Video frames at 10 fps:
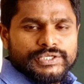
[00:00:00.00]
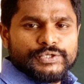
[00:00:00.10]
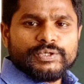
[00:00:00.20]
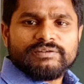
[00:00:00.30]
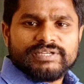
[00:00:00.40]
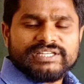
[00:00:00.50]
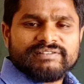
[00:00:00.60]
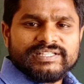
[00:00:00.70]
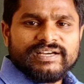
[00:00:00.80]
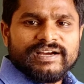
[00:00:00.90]
You know very
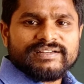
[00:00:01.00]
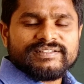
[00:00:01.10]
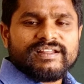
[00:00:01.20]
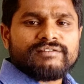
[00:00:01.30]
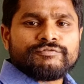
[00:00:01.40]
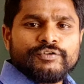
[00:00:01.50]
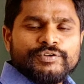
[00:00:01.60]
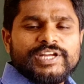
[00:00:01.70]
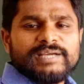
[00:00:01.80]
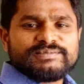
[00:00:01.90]
well that there are
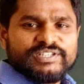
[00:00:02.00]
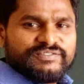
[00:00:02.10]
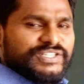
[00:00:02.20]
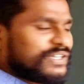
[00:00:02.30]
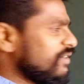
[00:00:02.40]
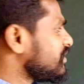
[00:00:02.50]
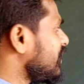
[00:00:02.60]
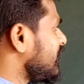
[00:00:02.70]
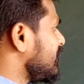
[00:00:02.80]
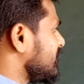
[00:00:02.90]
4 types of
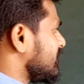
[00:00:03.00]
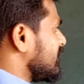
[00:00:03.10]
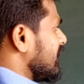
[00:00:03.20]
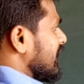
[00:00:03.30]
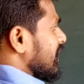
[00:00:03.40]
nucleotides